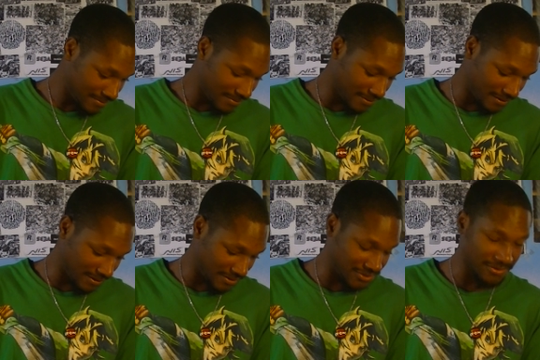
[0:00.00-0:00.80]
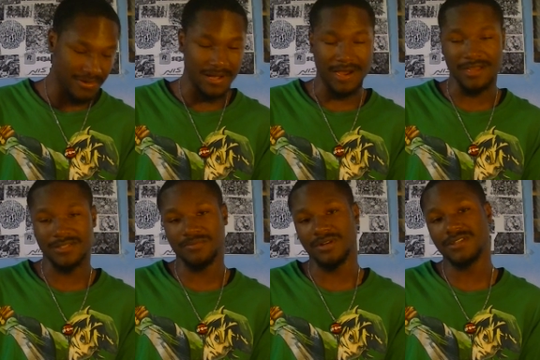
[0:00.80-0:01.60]
uh, and show you guys,
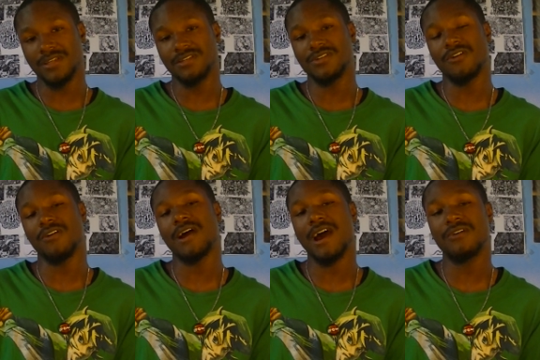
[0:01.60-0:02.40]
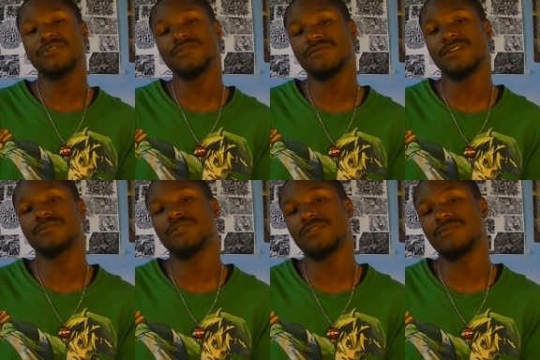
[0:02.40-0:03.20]
but it's, it's called How to Fix
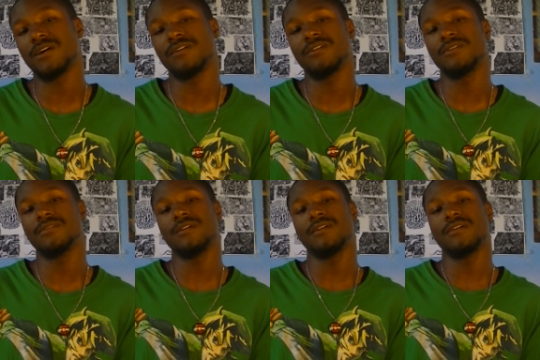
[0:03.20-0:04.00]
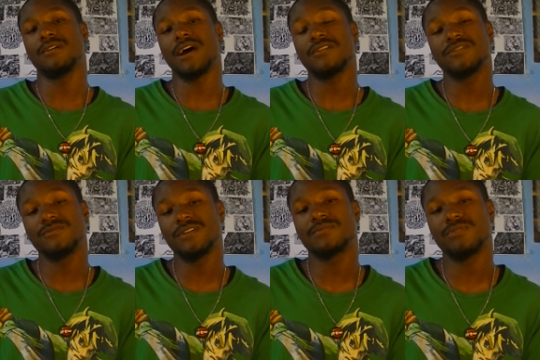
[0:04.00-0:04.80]
Pokemon Go. How to
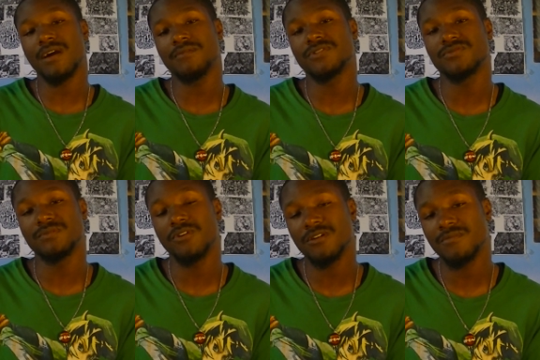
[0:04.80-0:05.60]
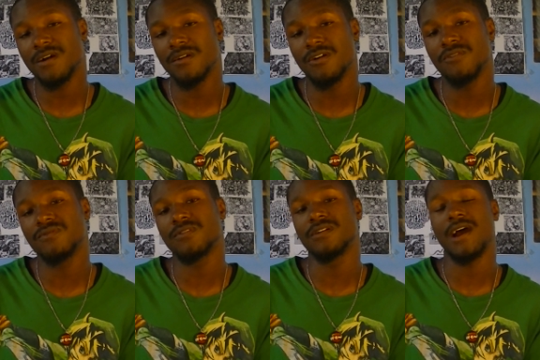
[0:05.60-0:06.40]
Fix Problems with Pokemon Go
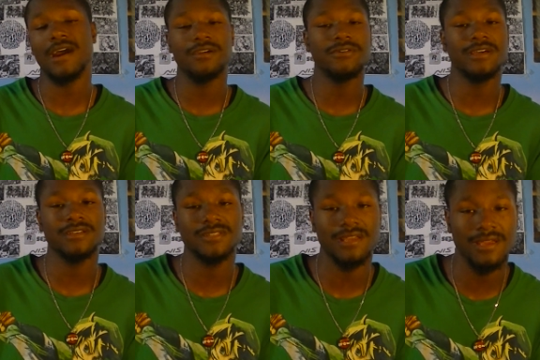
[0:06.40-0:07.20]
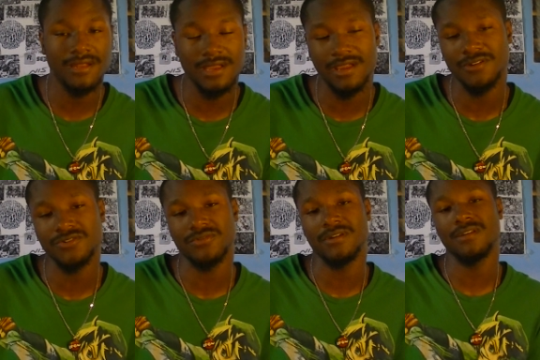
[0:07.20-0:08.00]
for iOS and
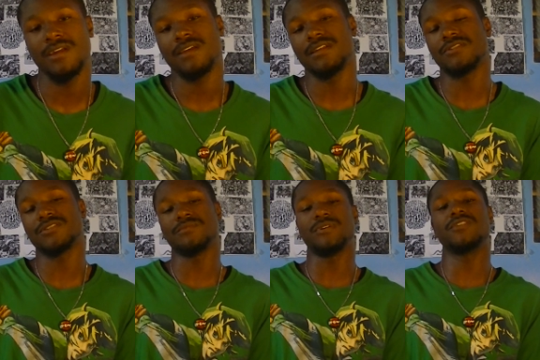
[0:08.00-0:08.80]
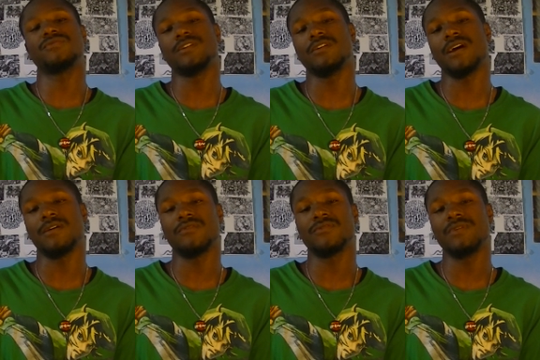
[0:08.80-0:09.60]
Android. That was the best video I
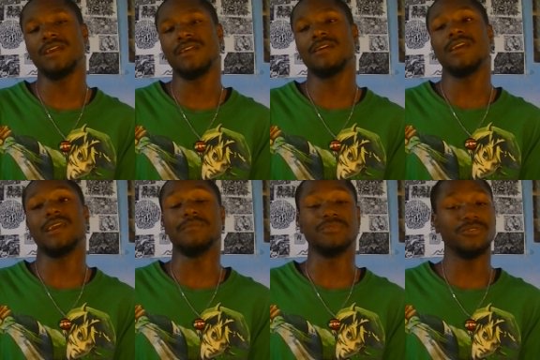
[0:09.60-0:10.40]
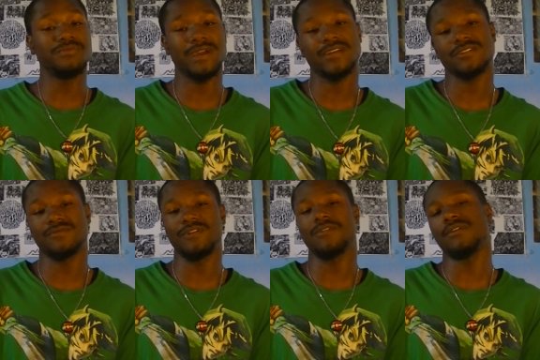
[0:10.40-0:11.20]
ever made. It blew past the
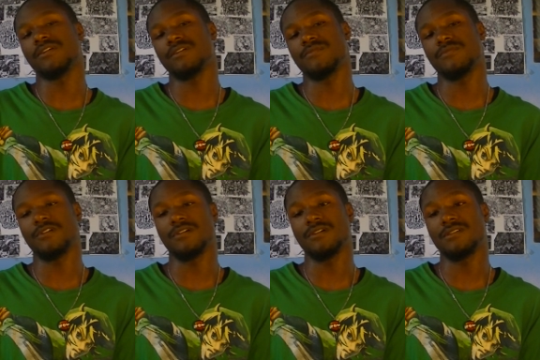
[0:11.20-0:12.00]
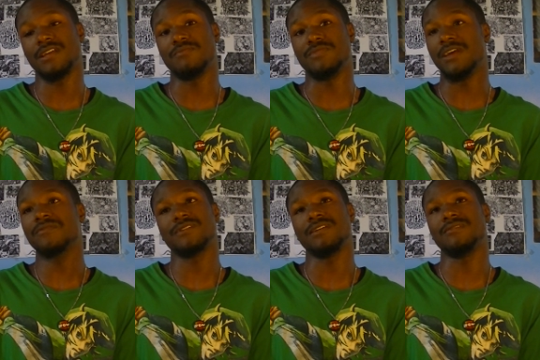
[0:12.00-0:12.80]
fatal error. Uh, it
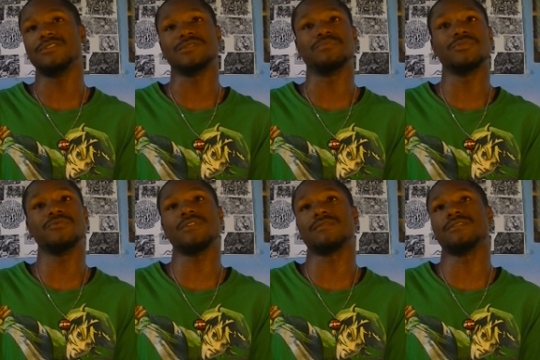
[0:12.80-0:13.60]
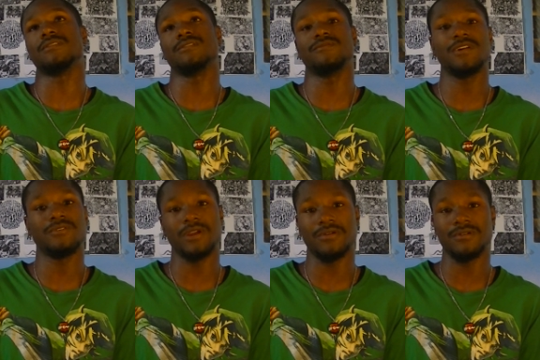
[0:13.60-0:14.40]
definitely just blew the
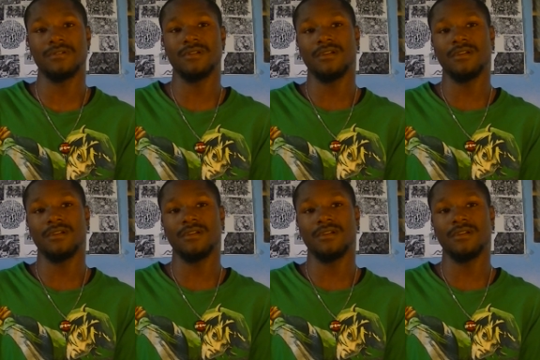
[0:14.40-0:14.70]
fatal error